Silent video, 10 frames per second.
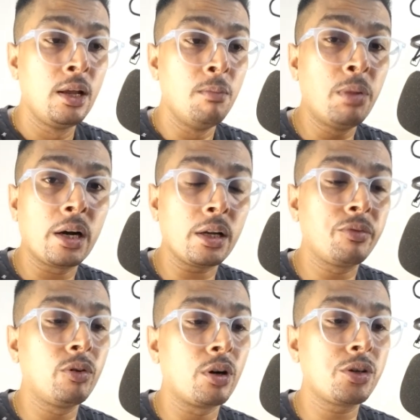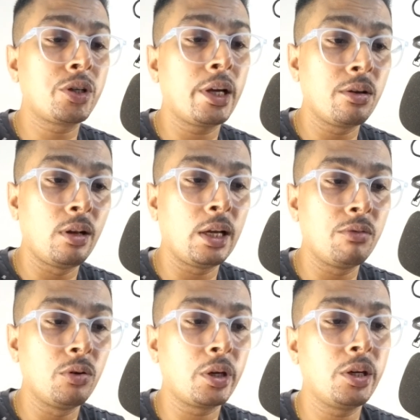But if you want to share your
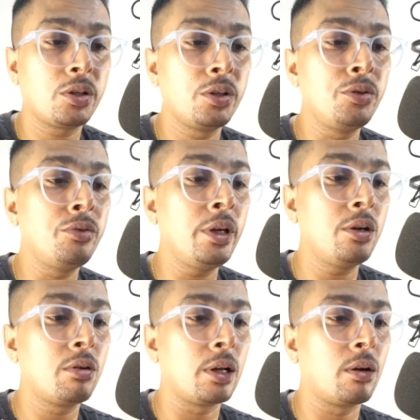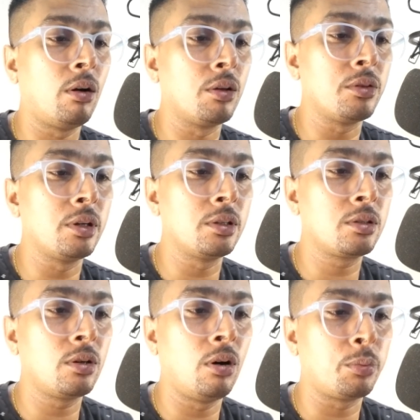live location, you need to click on
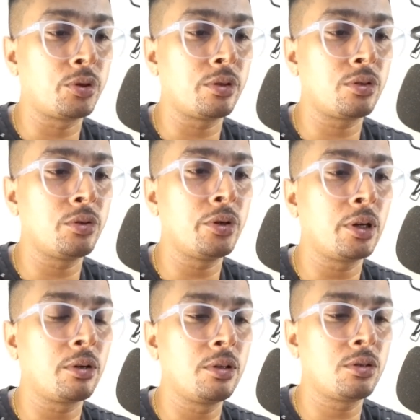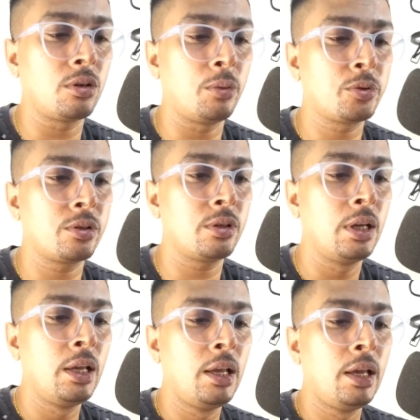this option. So you click on this option
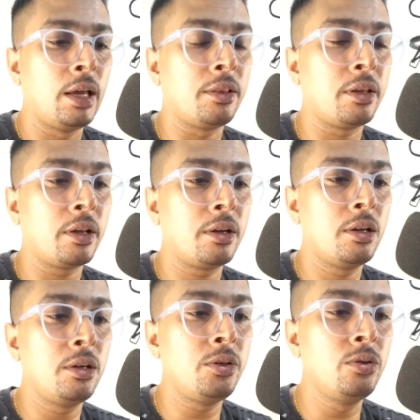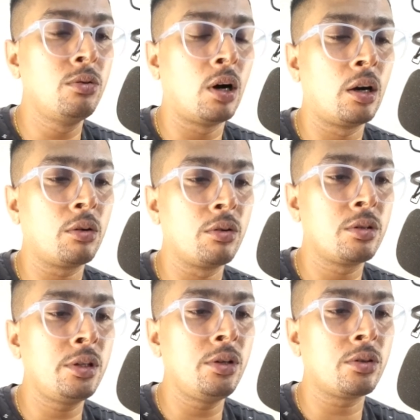and then uh, you are going to
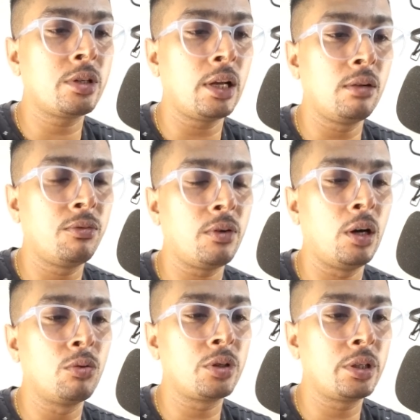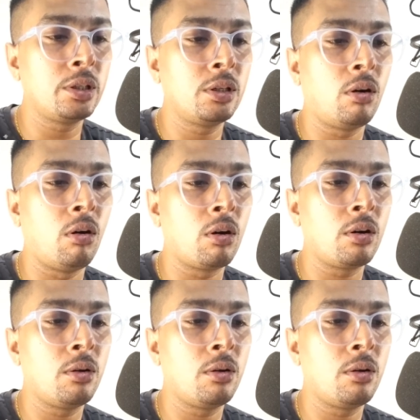see yourself out here on